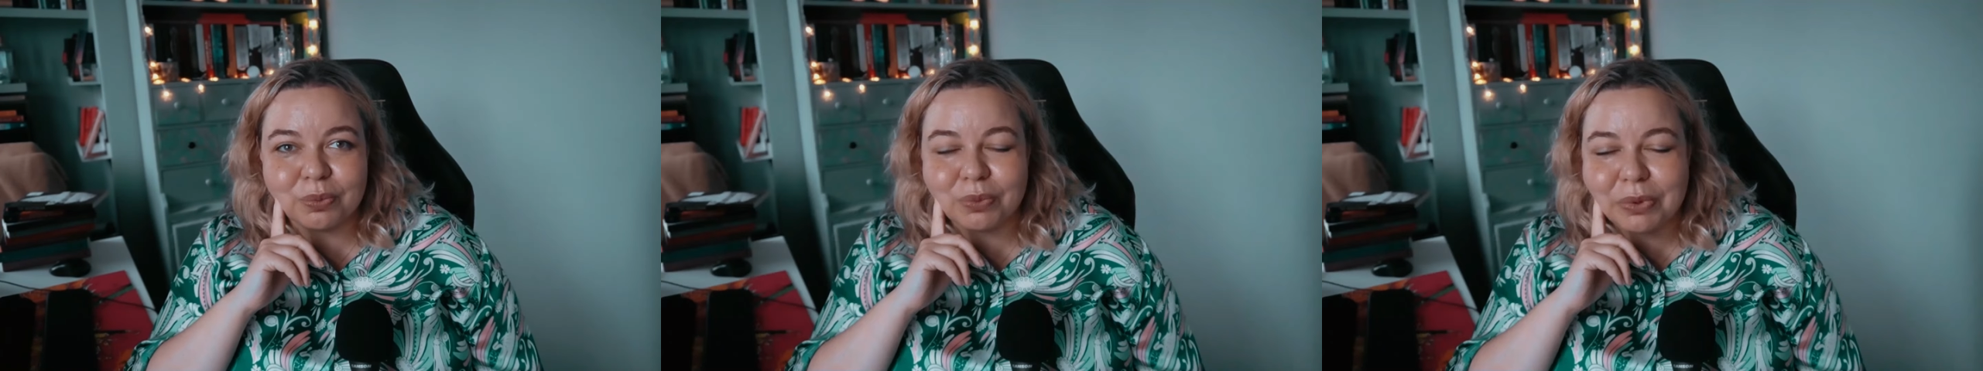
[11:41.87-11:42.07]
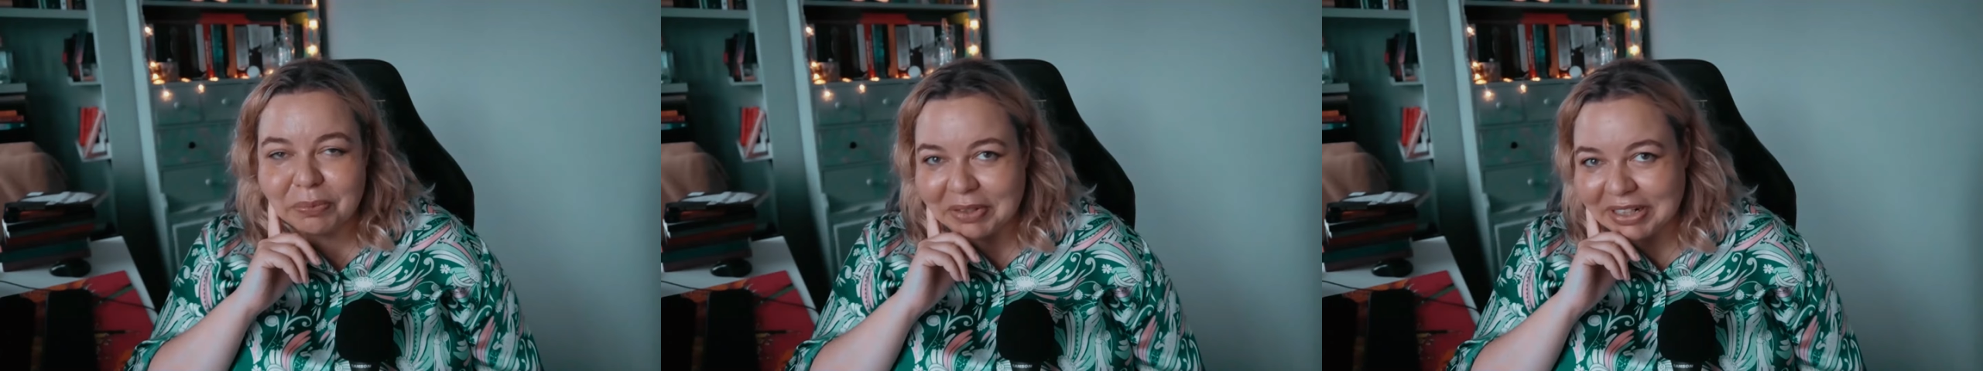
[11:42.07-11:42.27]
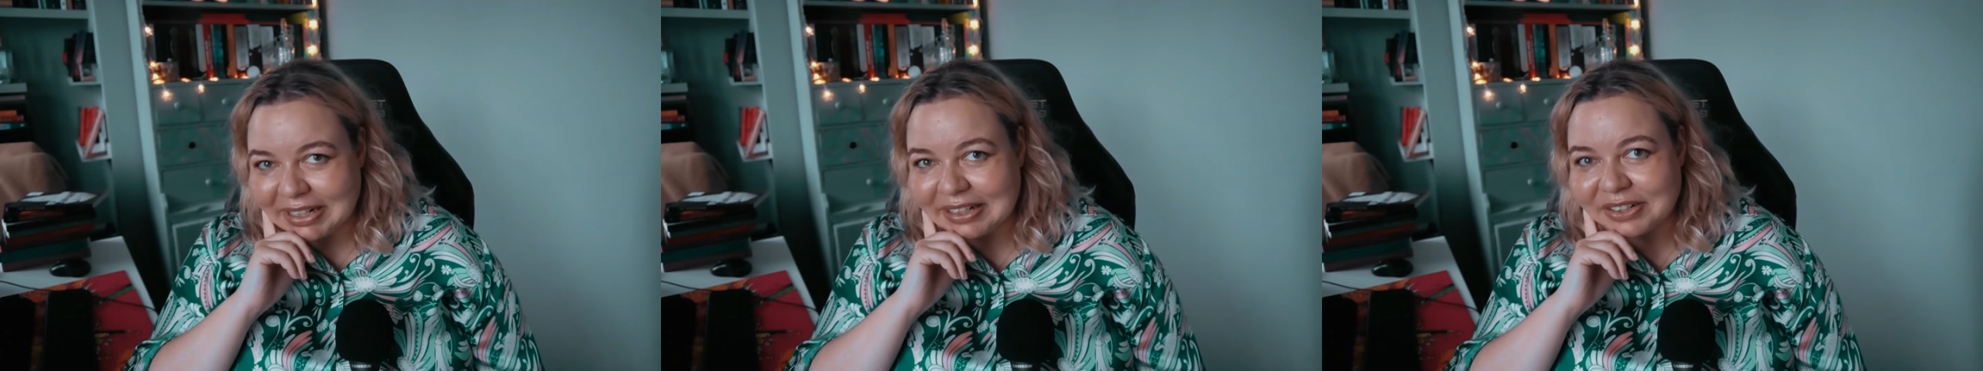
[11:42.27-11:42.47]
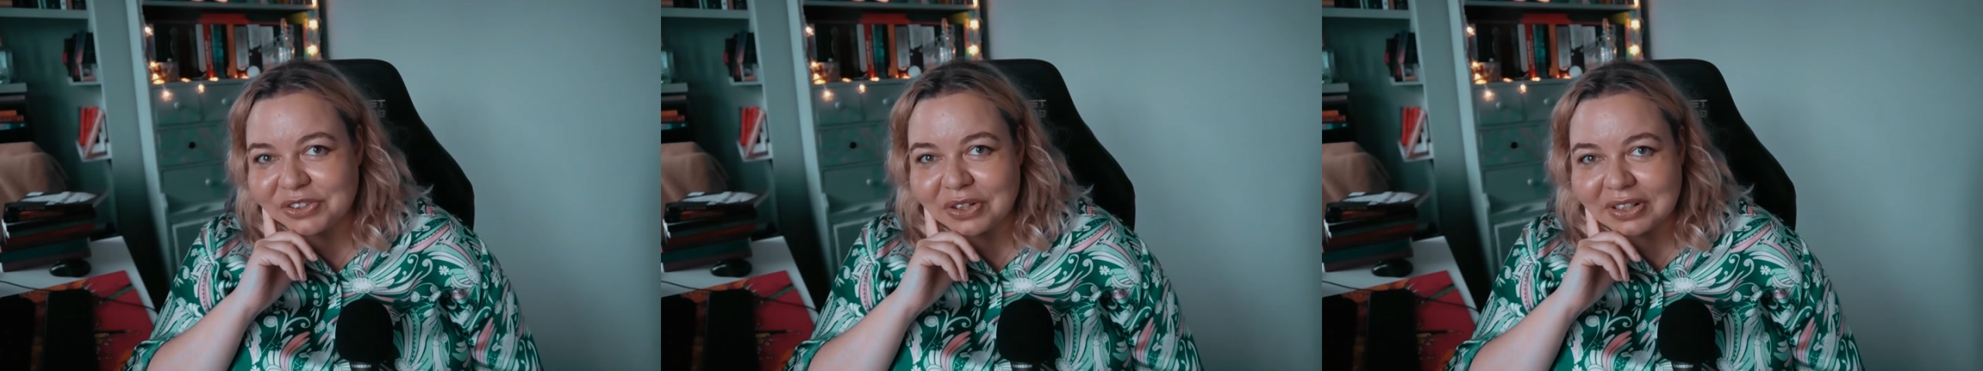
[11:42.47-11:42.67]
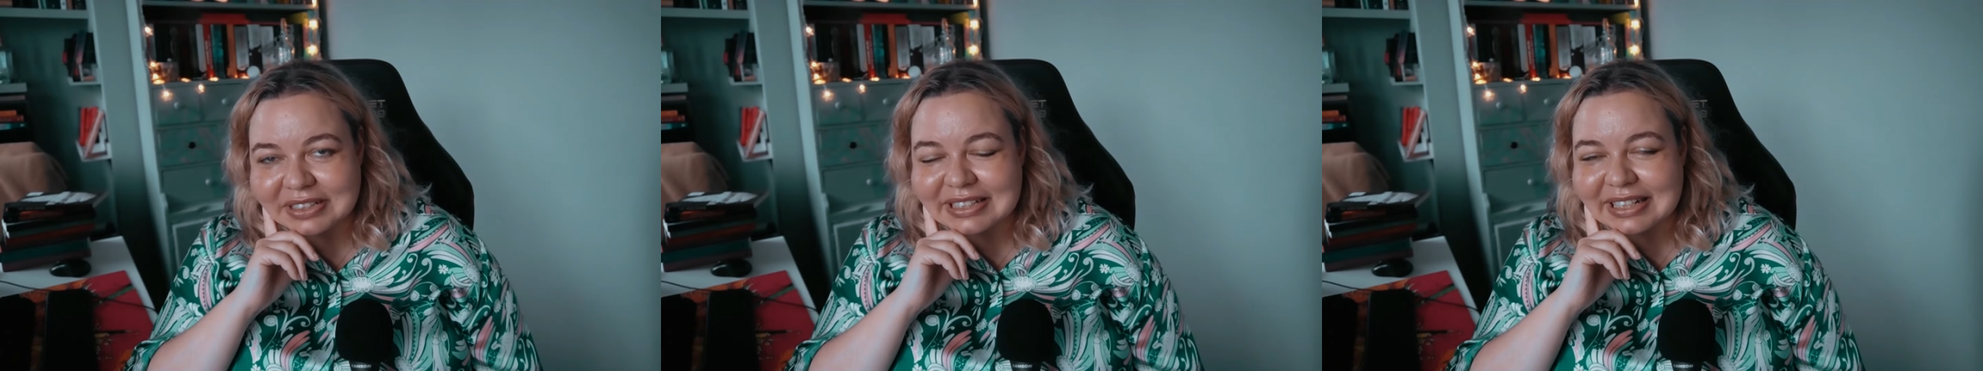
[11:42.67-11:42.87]
Women in
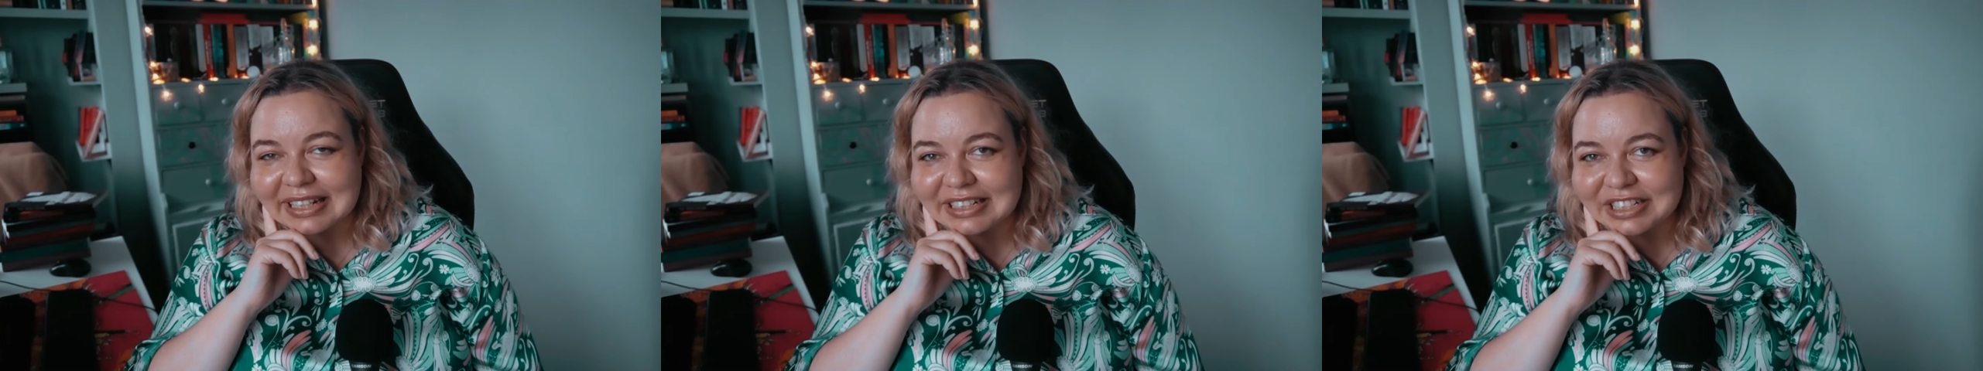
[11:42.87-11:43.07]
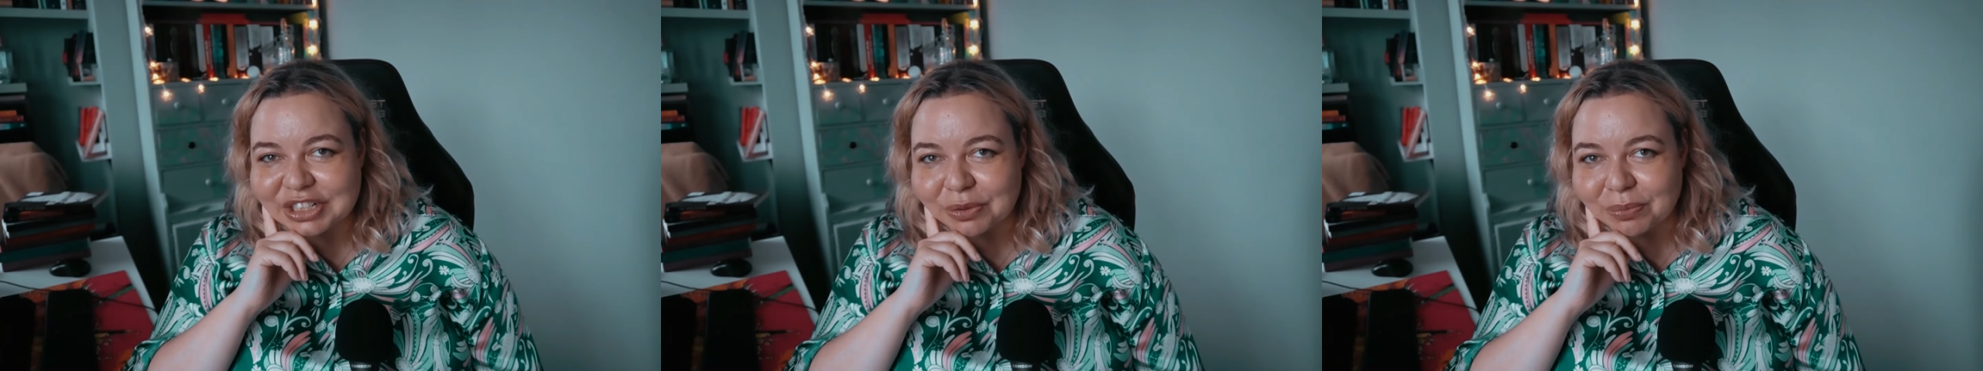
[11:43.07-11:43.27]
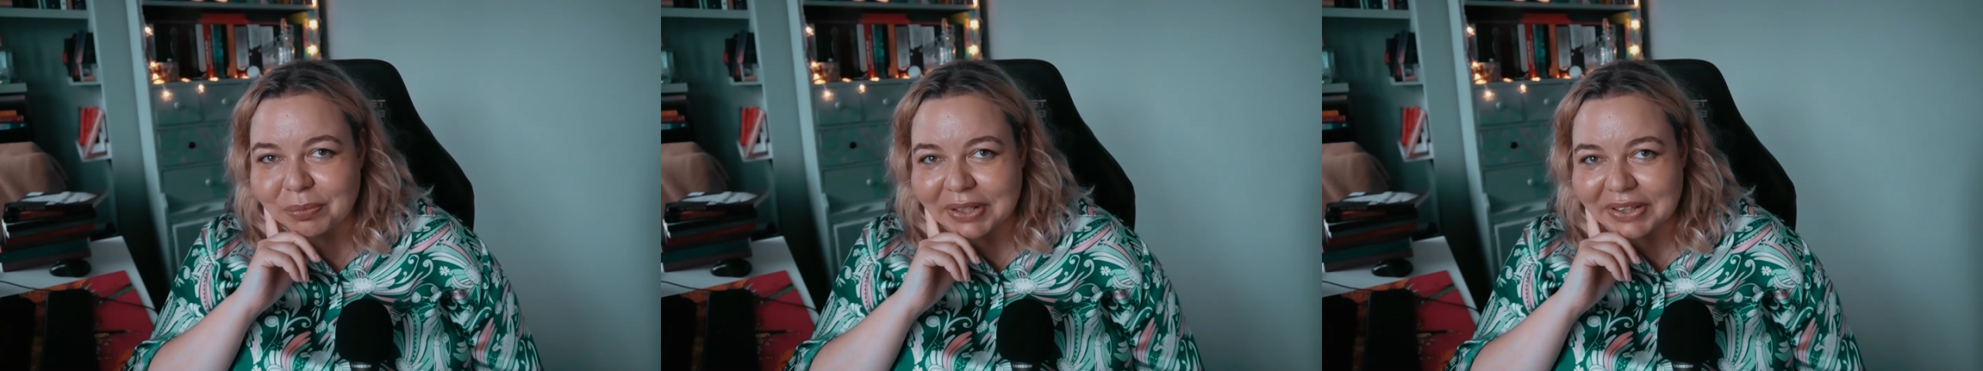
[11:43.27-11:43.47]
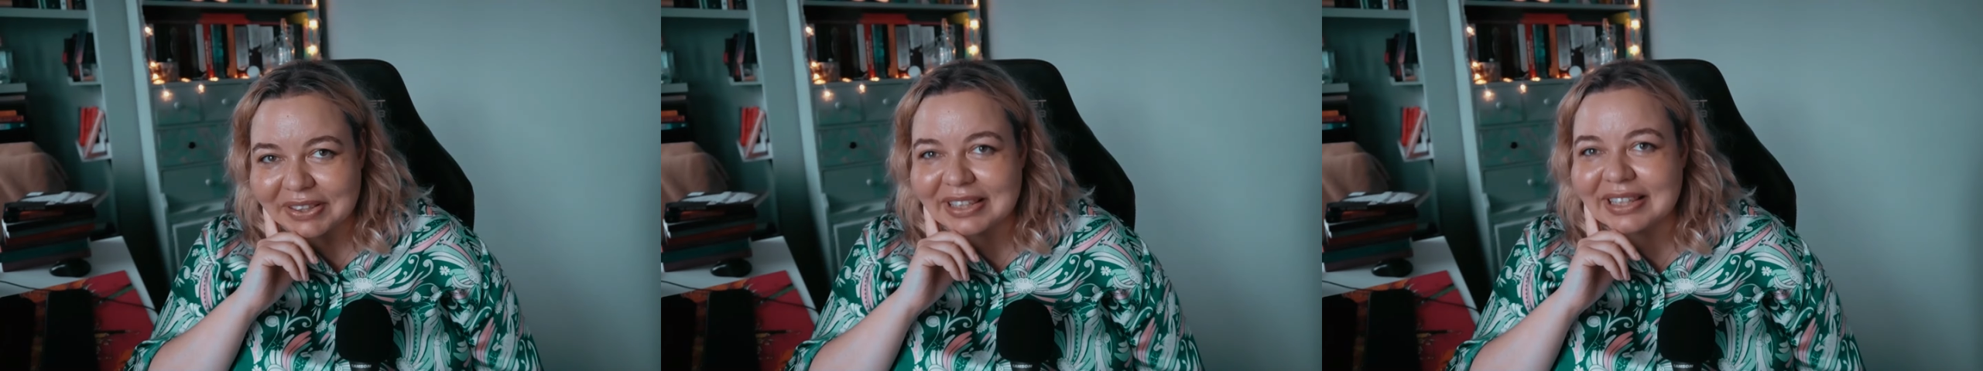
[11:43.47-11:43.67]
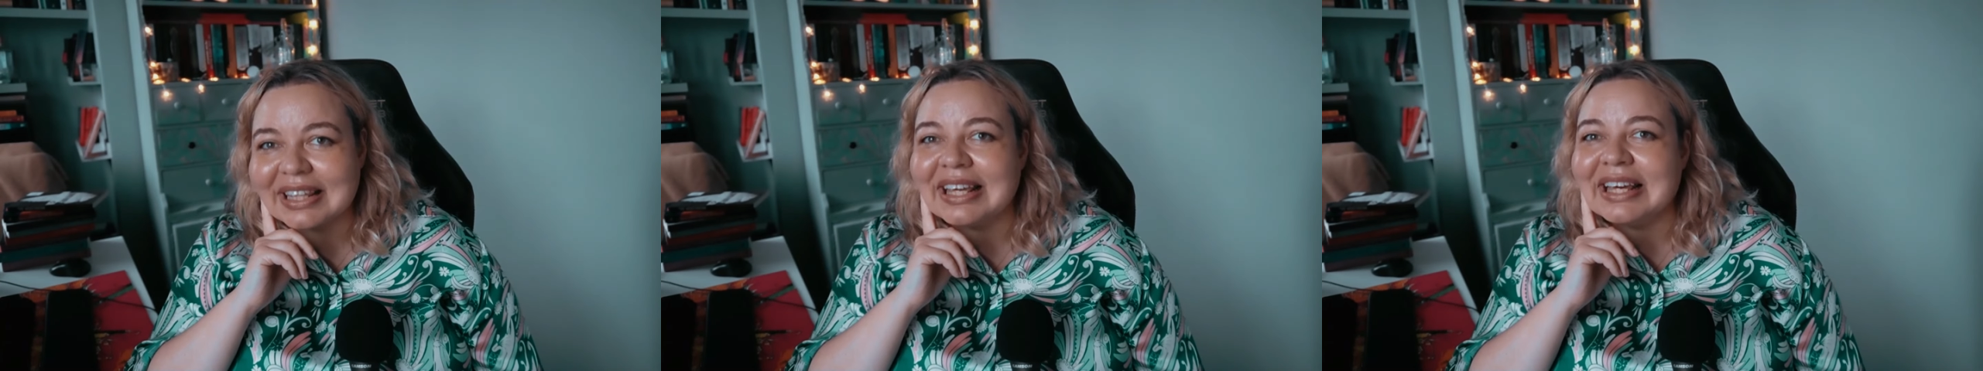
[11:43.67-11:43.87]
Translation
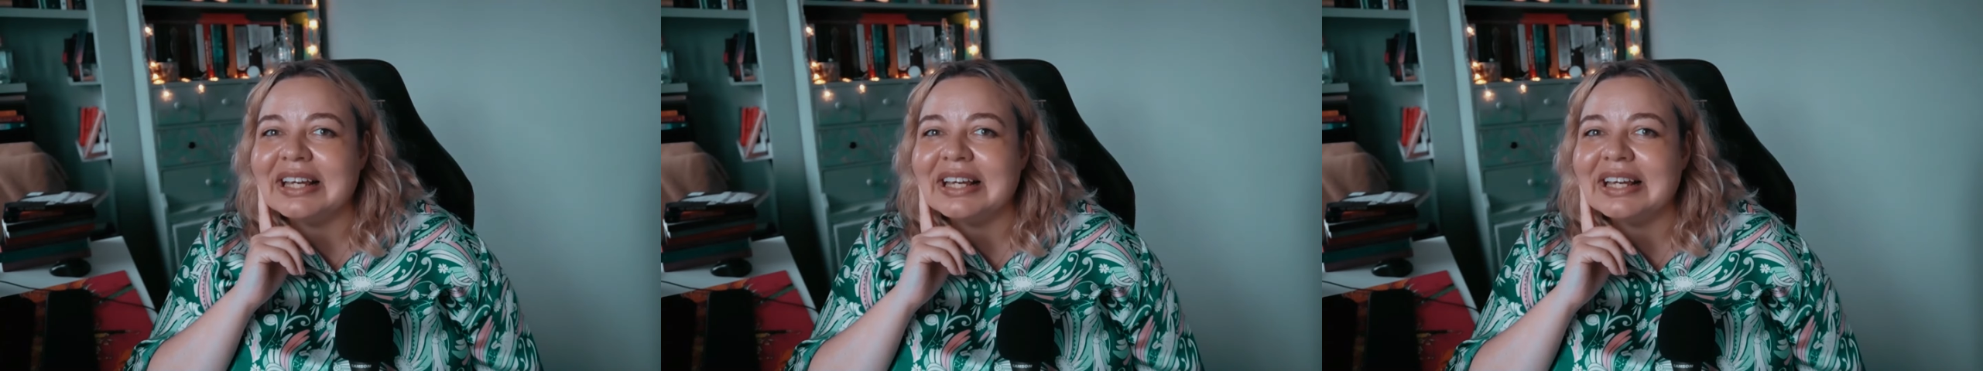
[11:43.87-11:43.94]
Month,